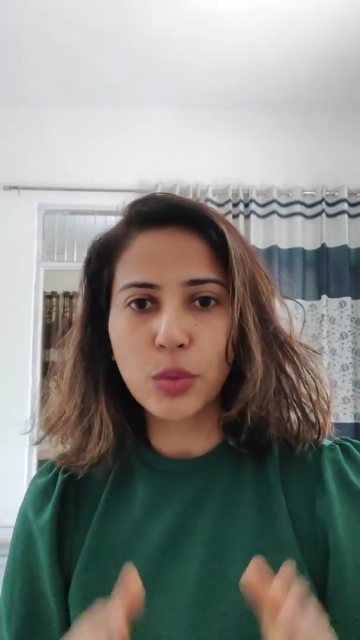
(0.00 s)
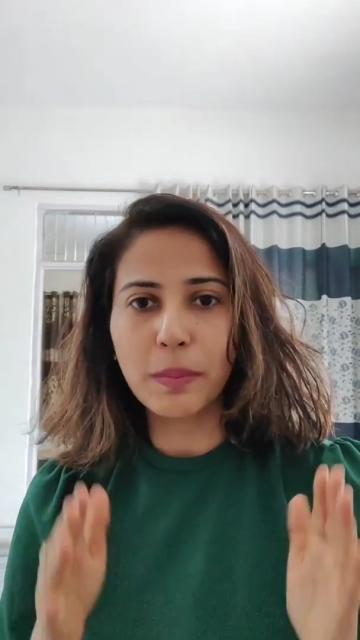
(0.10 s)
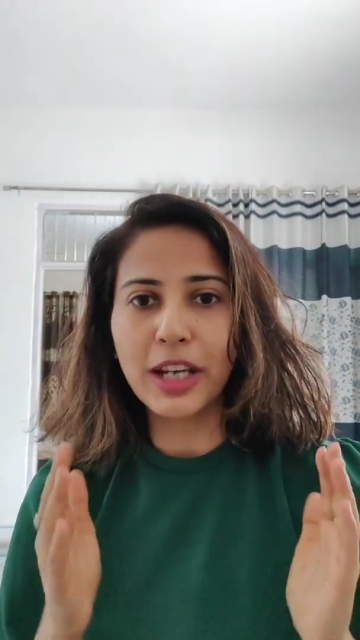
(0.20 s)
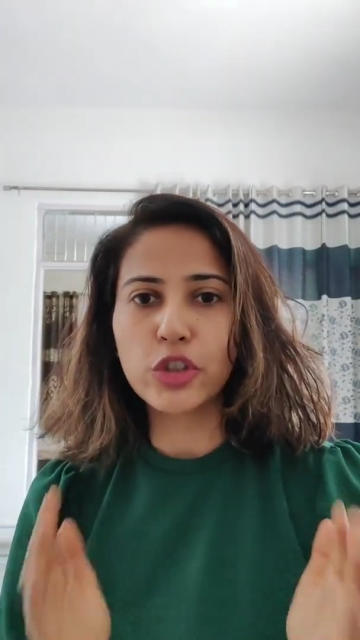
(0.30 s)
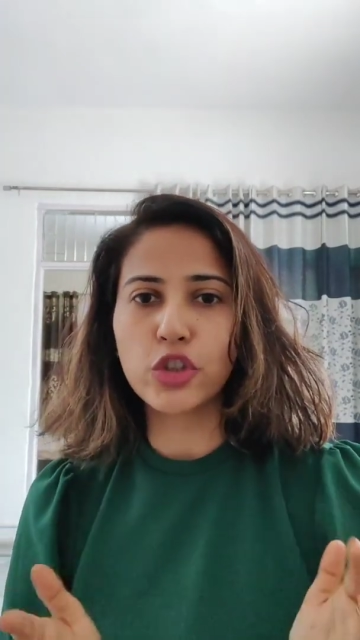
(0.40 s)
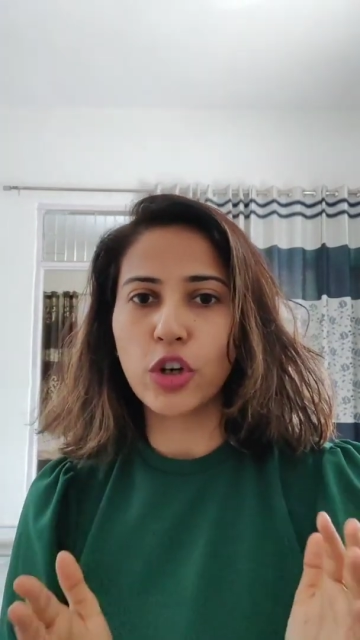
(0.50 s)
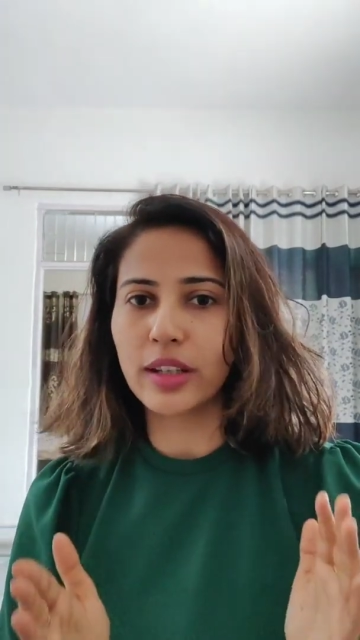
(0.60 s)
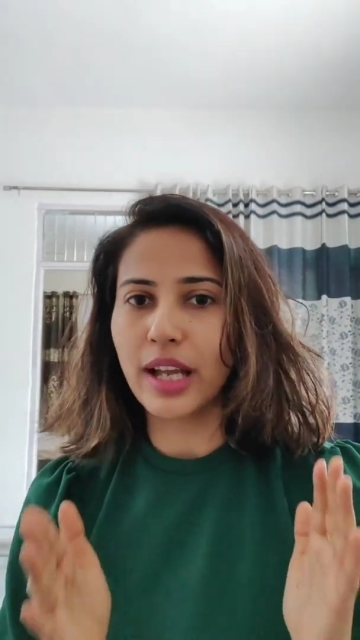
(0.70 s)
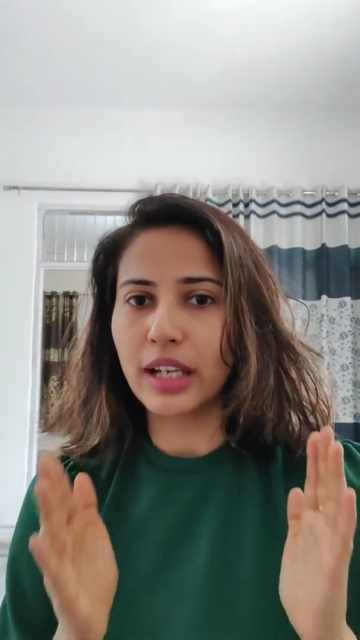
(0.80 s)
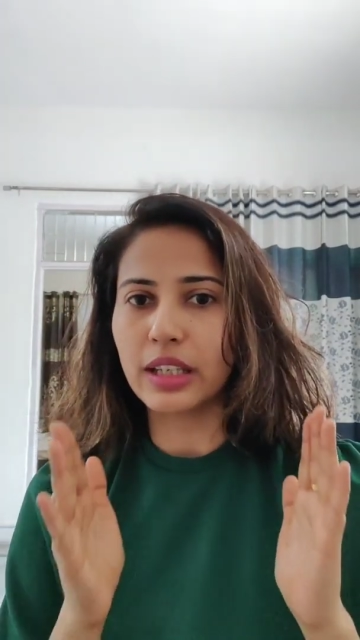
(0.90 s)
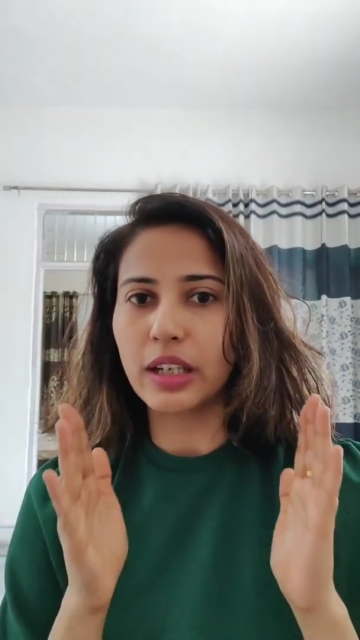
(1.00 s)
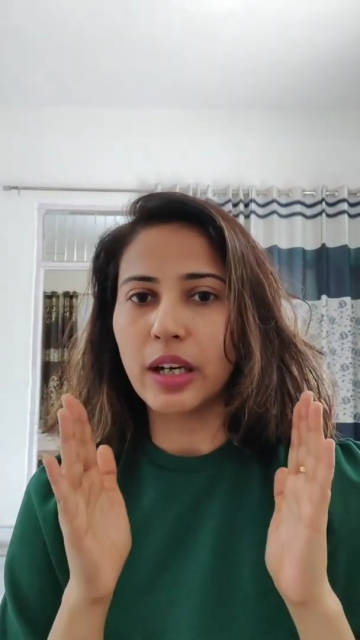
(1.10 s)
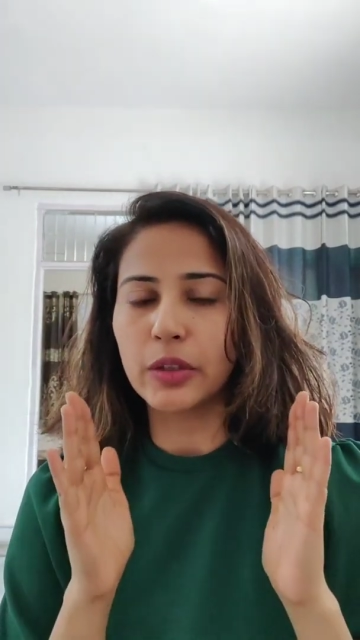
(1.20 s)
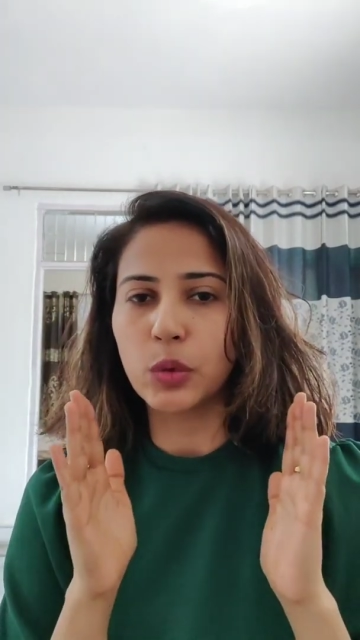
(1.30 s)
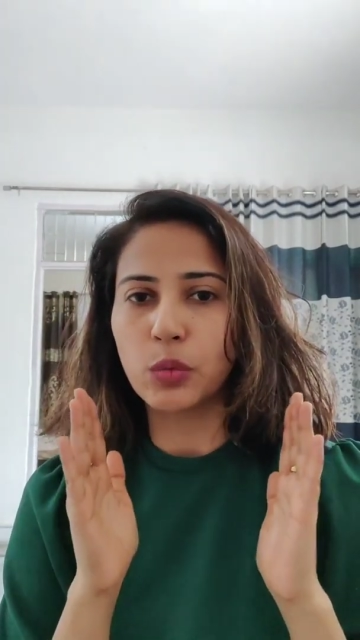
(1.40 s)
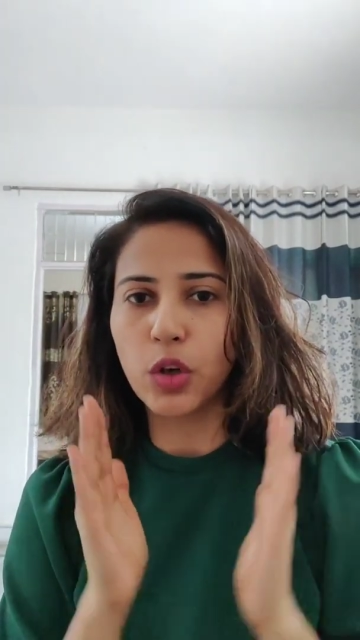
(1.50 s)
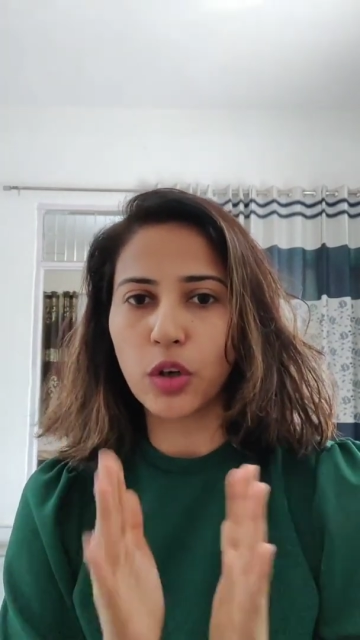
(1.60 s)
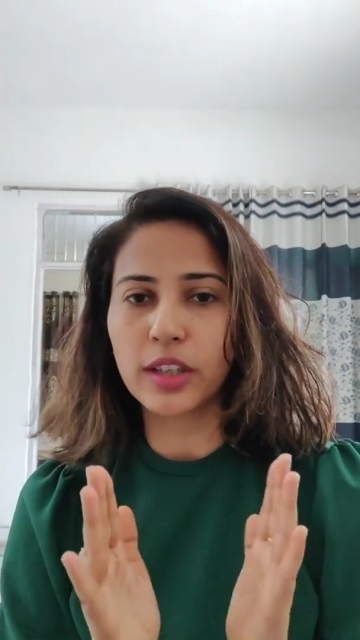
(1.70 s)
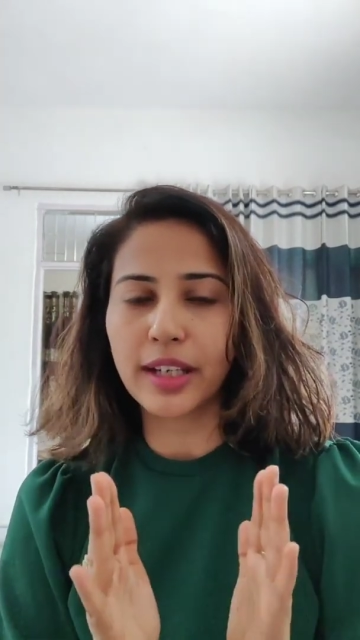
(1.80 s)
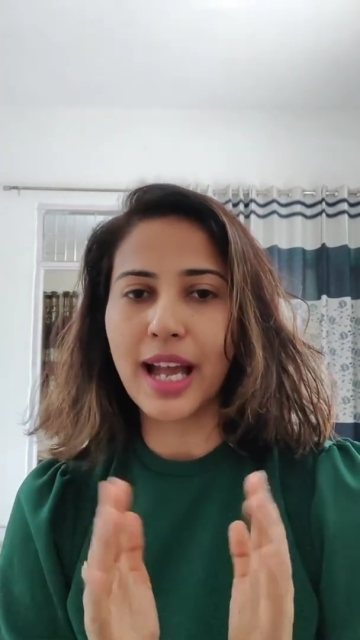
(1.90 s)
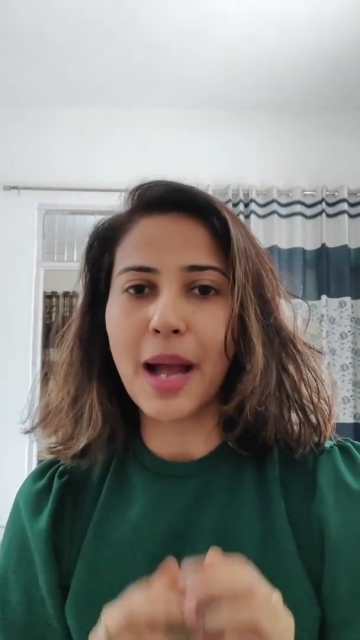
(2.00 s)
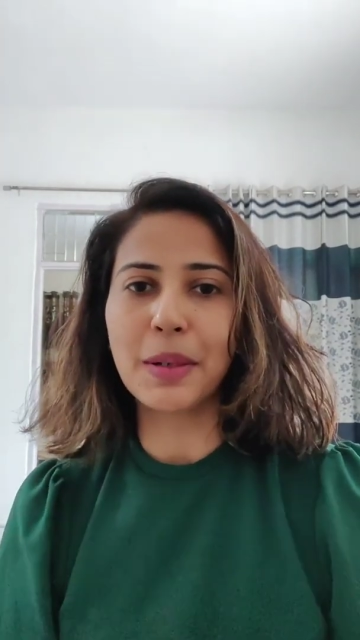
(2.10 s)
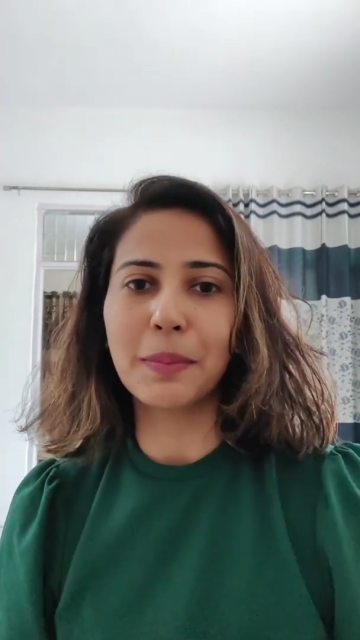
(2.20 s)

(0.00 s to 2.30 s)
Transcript: to make sure that you work on the gap